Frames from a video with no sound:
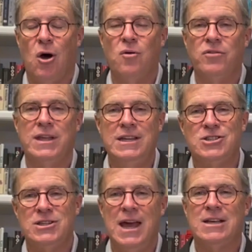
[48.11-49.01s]
over
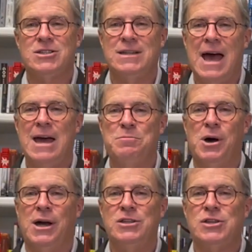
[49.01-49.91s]
these next 9
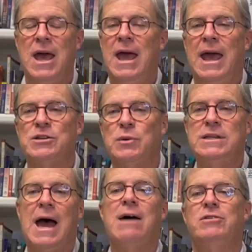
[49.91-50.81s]
months as we
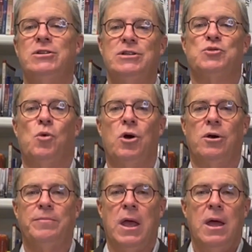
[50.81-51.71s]
dive into His Word.